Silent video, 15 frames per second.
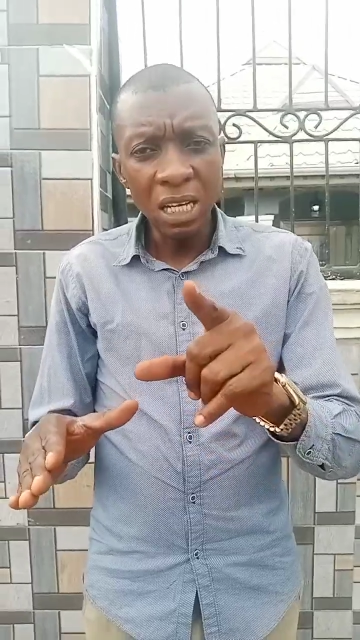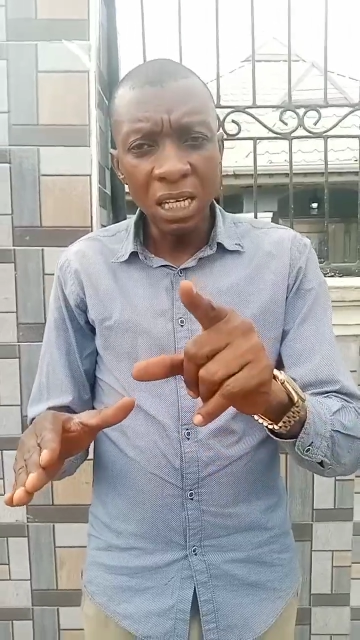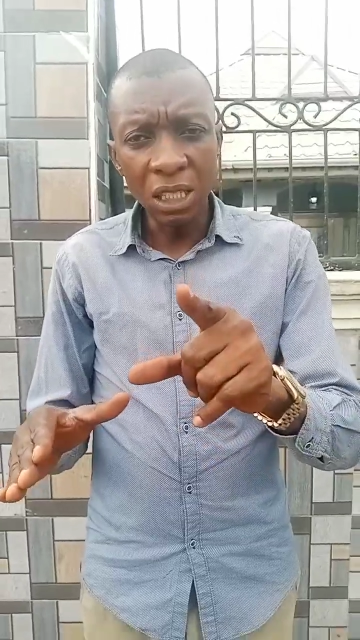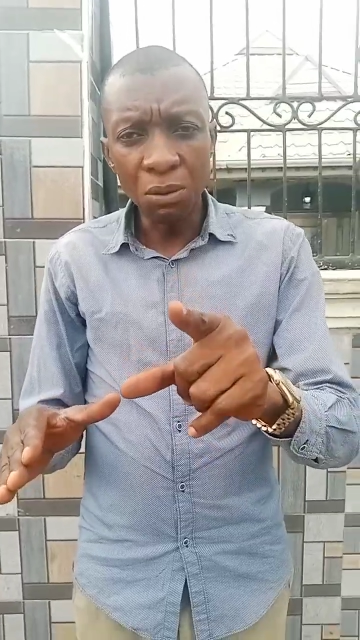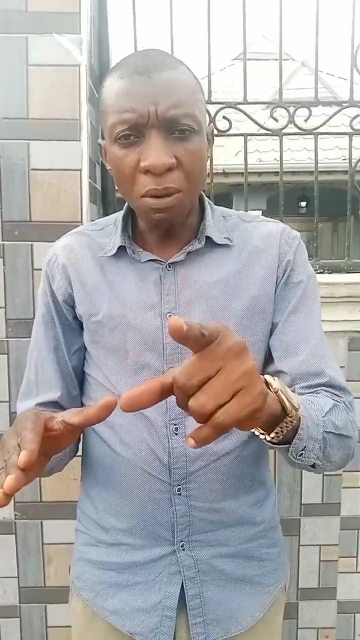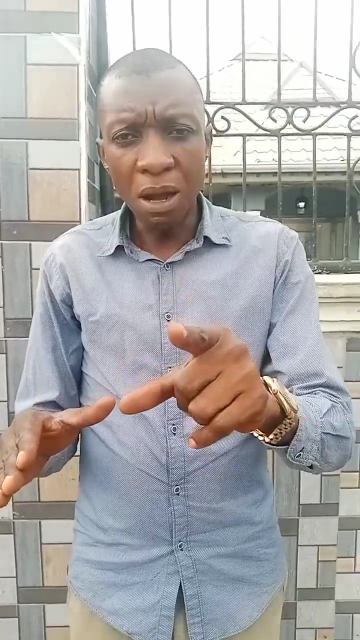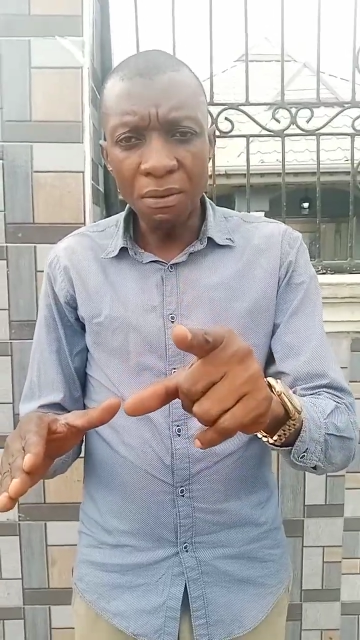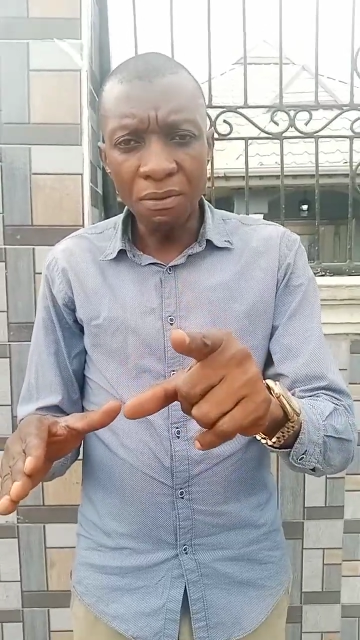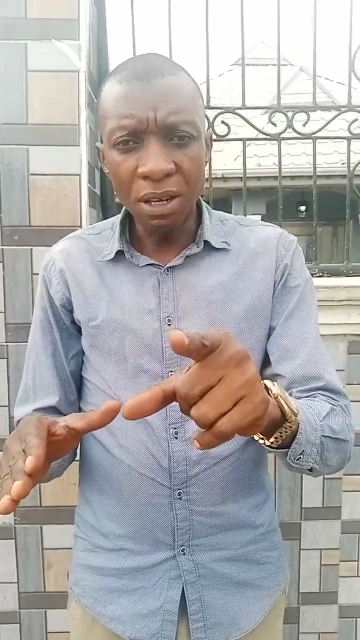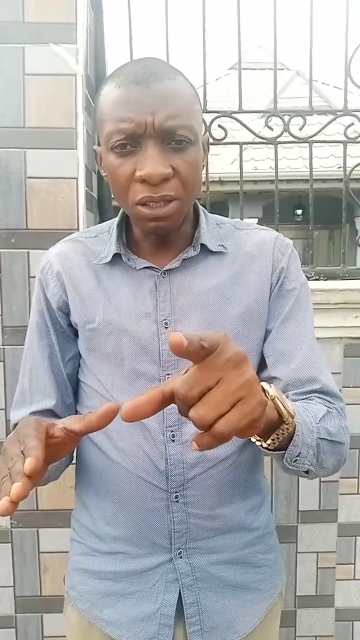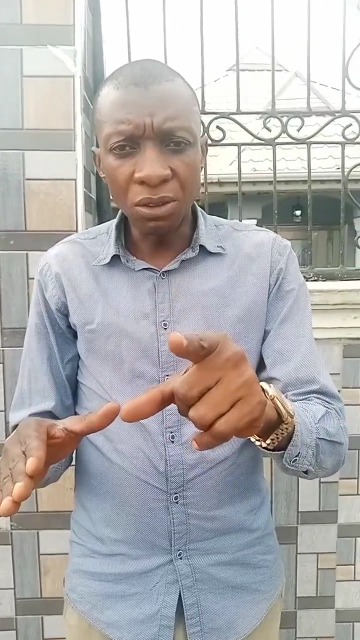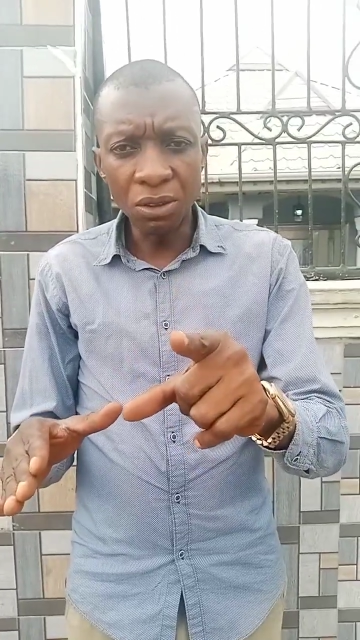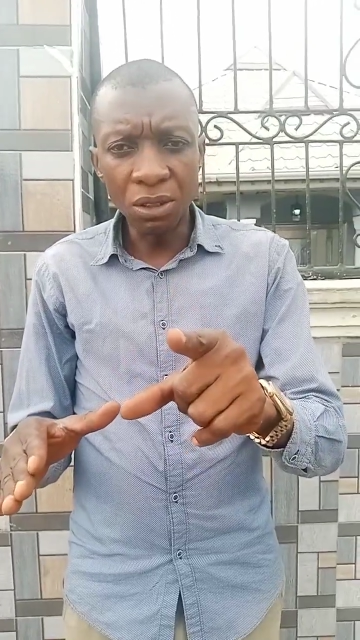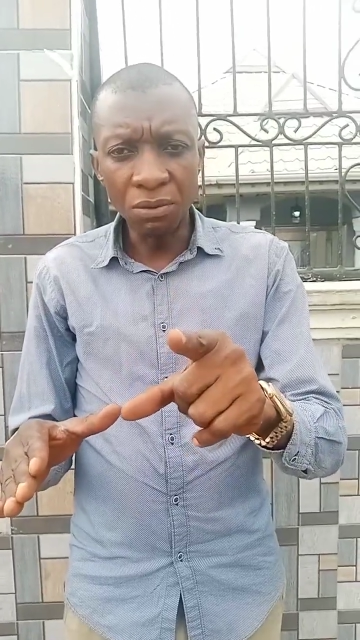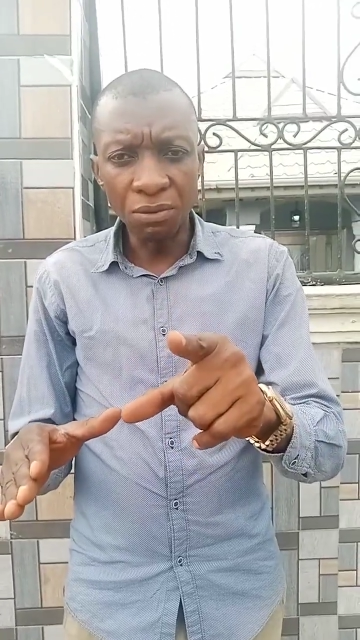it might
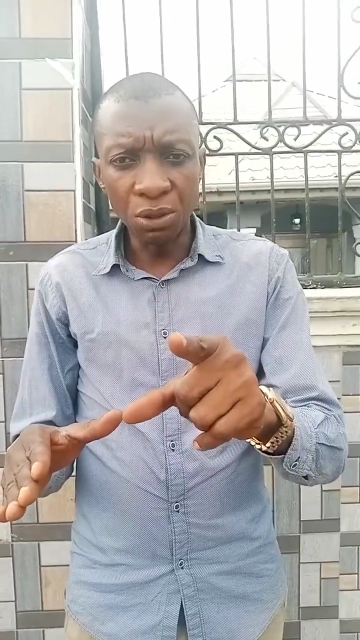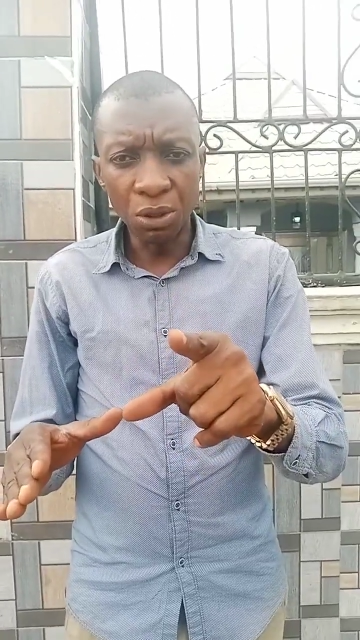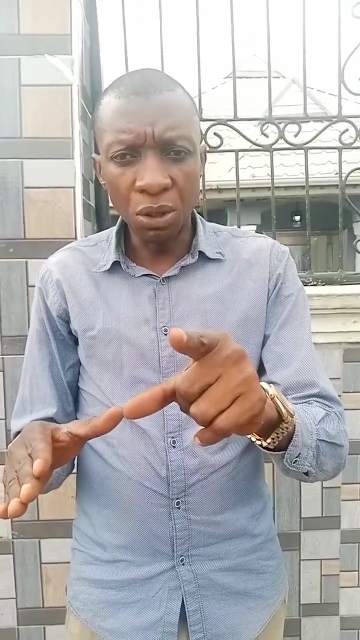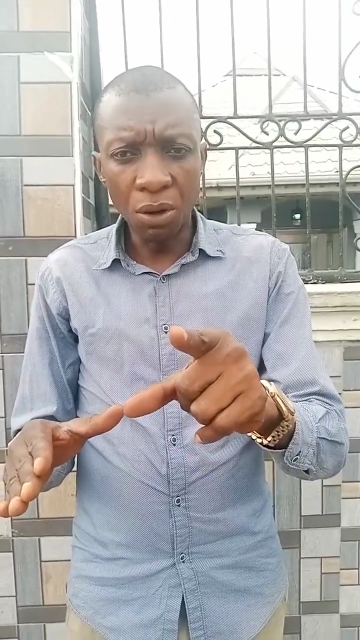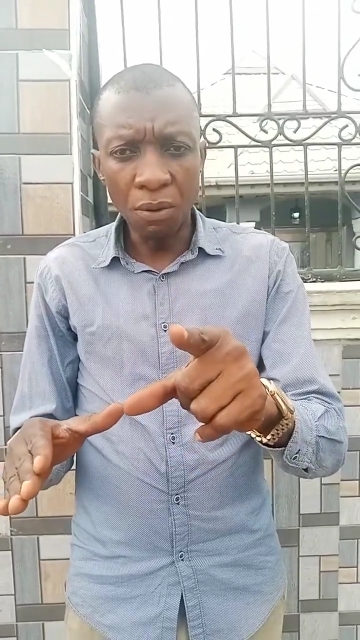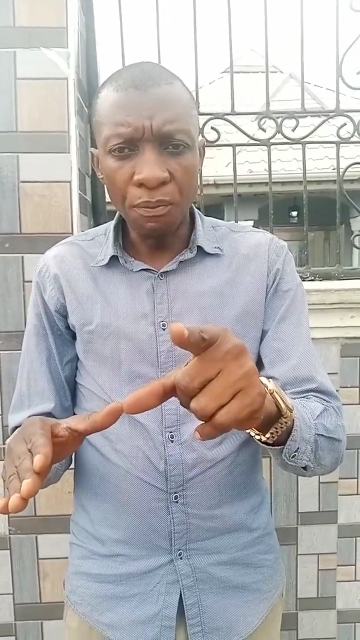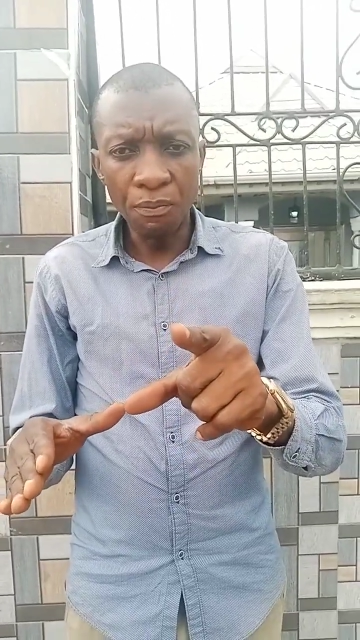affect you in the future